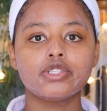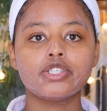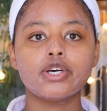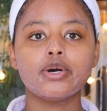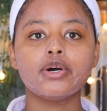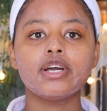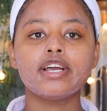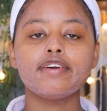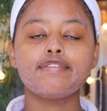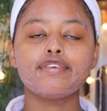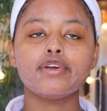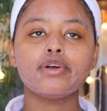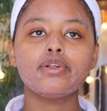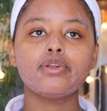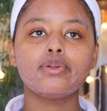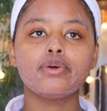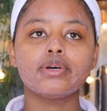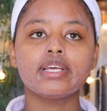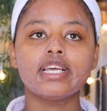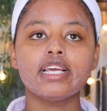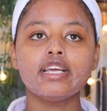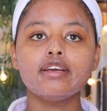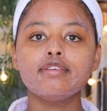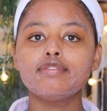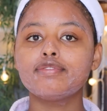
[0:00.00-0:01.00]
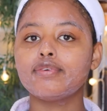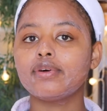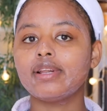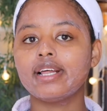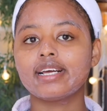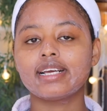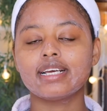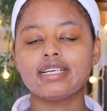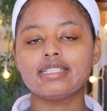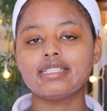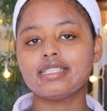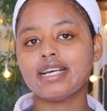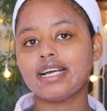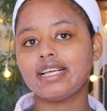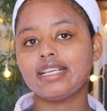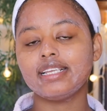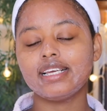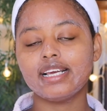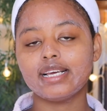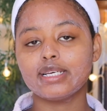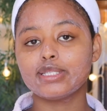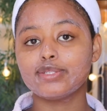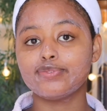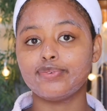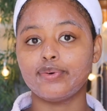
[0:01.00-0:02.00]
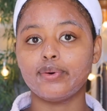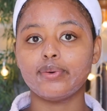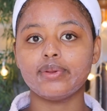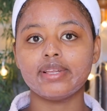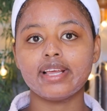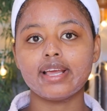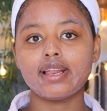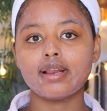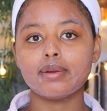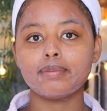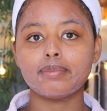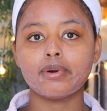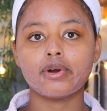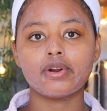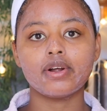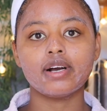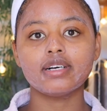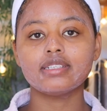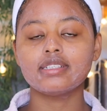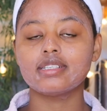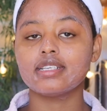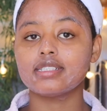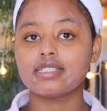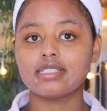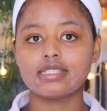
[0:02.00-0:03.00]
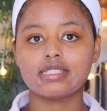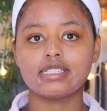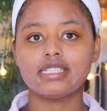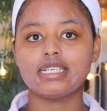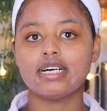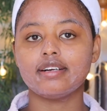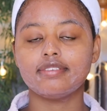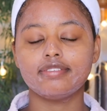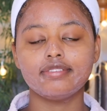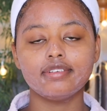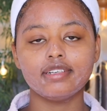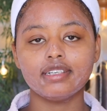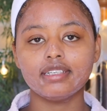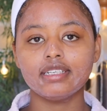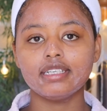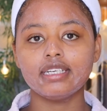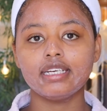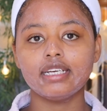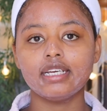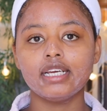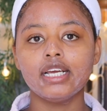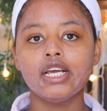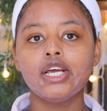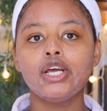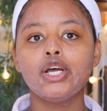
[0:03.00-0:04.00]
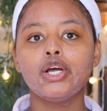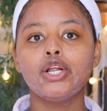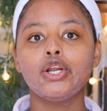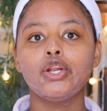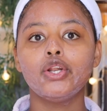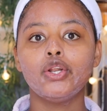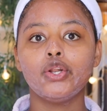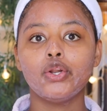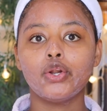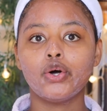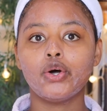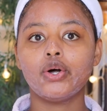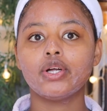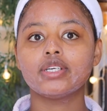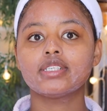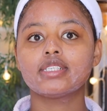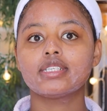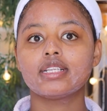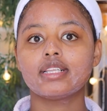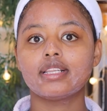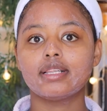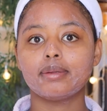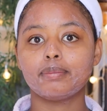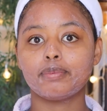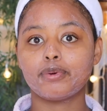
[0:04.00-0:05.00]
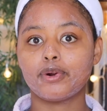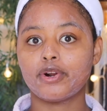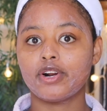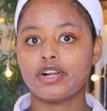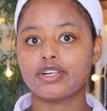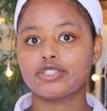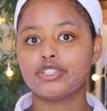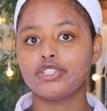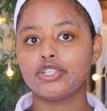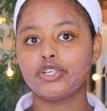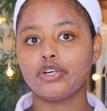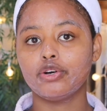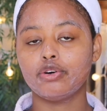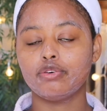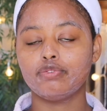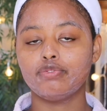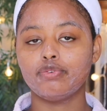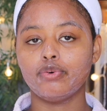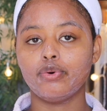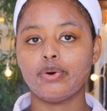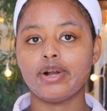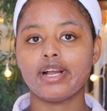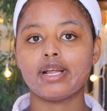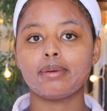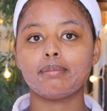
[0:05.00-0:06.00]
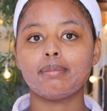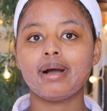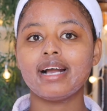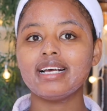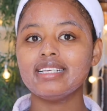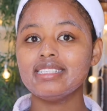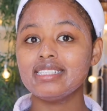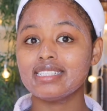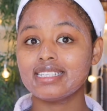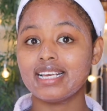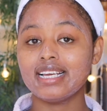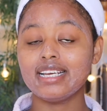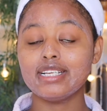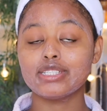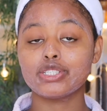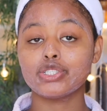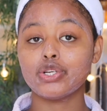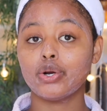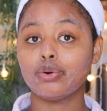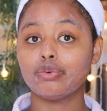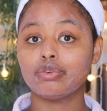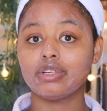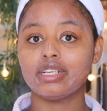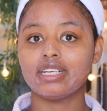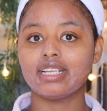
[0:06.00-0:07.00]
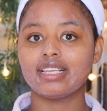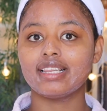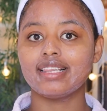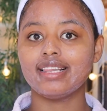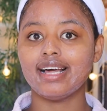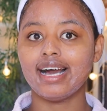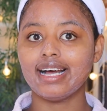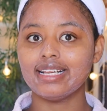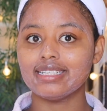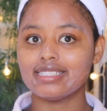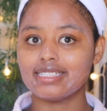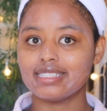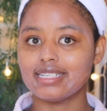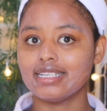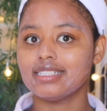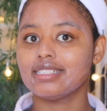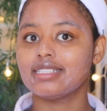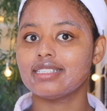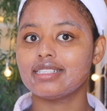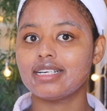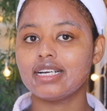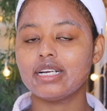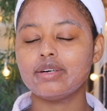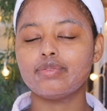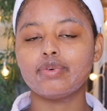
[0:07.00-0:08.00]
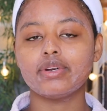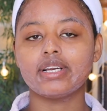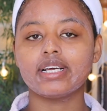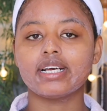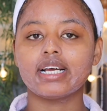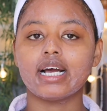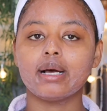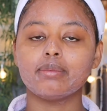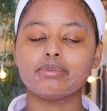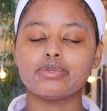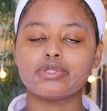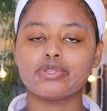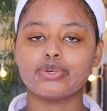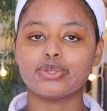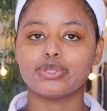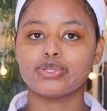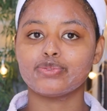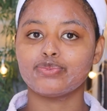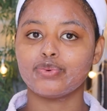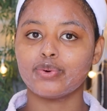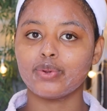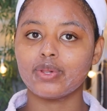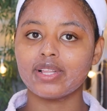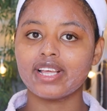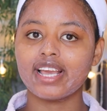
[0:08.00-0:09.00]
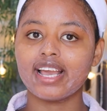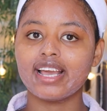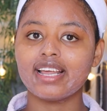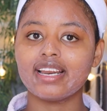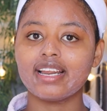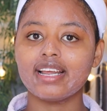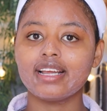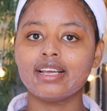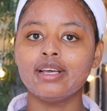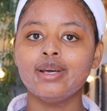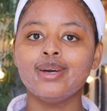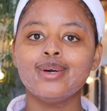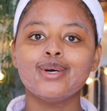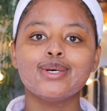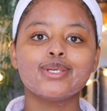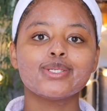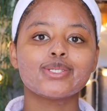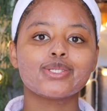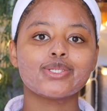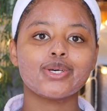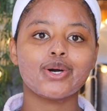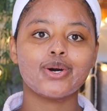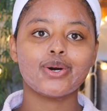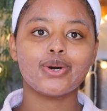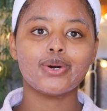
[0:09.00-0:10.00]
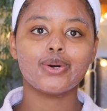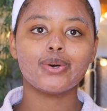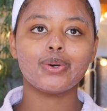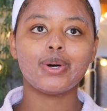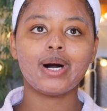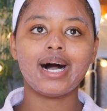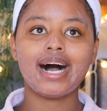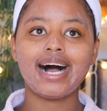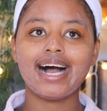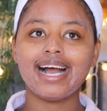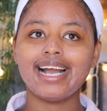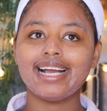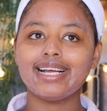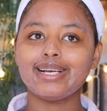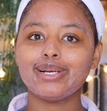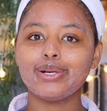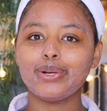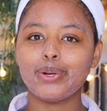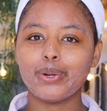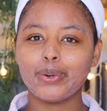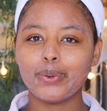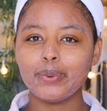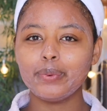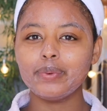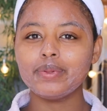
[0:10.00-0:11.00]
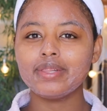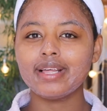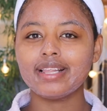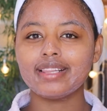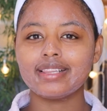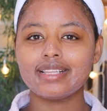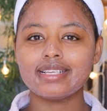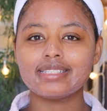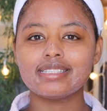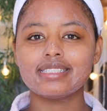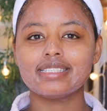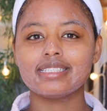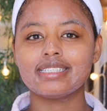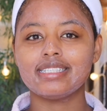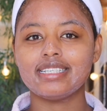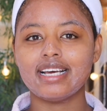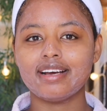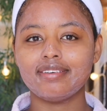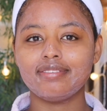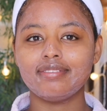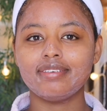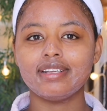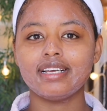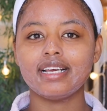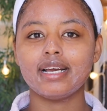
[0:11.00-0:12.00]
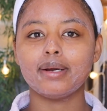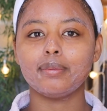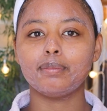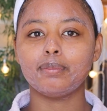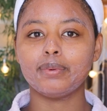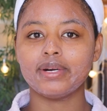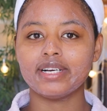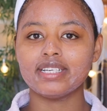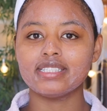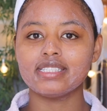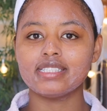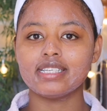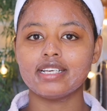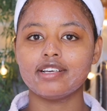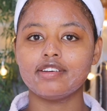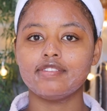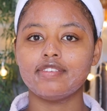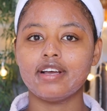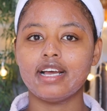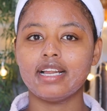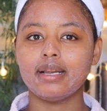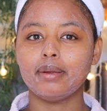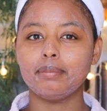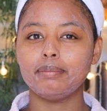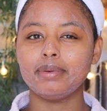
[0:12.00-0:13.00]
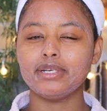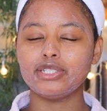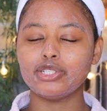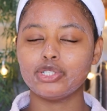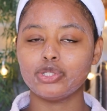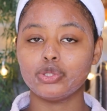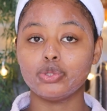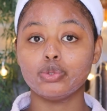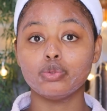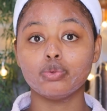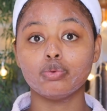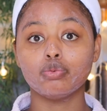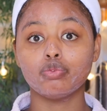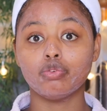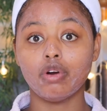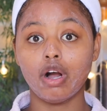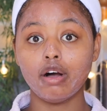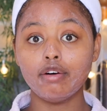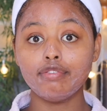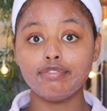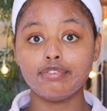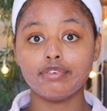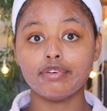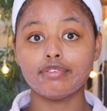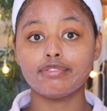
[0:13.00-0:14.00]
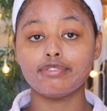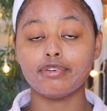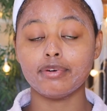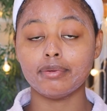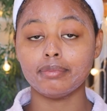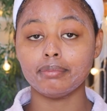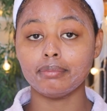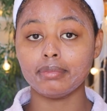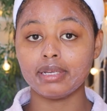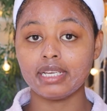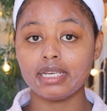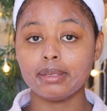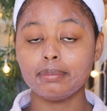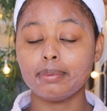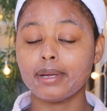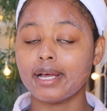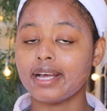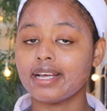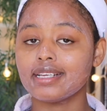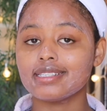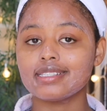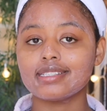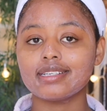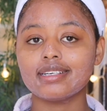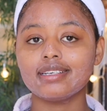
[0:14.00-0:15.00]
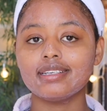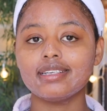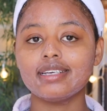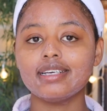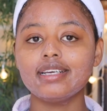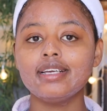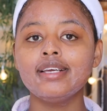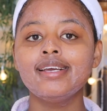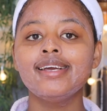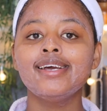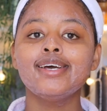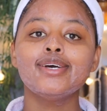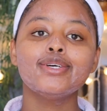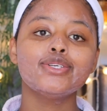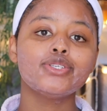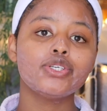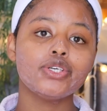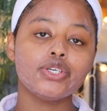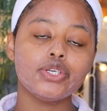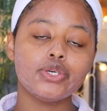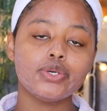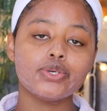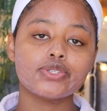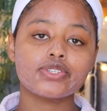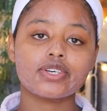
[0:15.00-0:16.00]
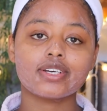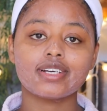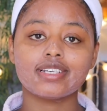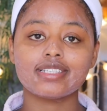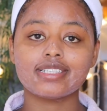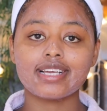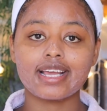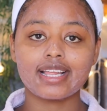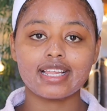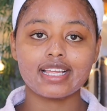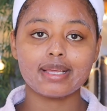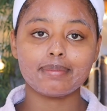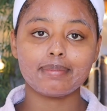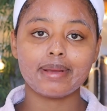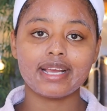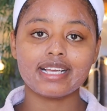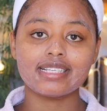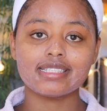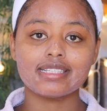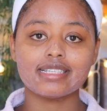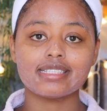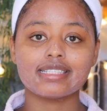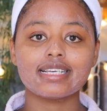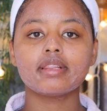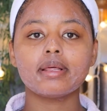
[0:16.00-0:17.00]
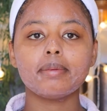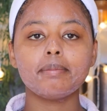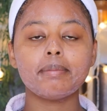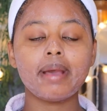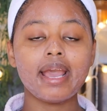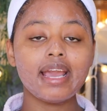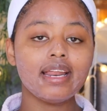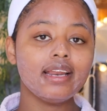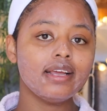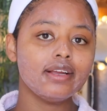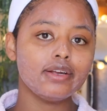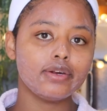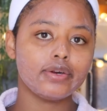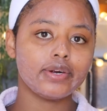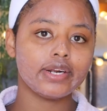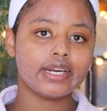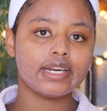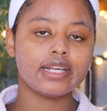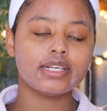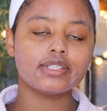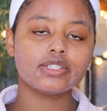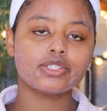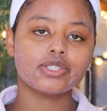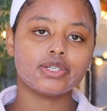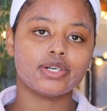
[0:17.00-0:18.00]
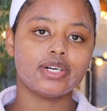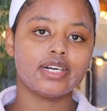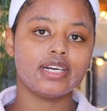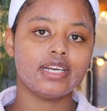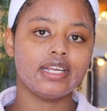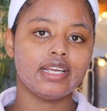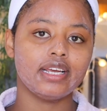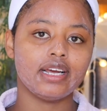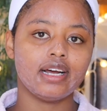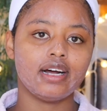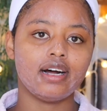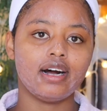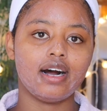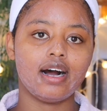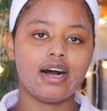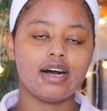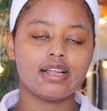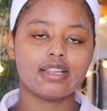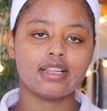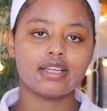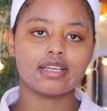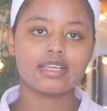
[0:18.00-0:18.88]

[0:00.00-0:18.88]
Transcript: So if you're looking for like a daily exfoliating product, this is definitely not the product to go for. And my skin is not really that sensitive when it comes to exfoliating, so I know that this is definitely abrasive and a bit too rough for me personally to use on a daily basis. The main ingredients are in here are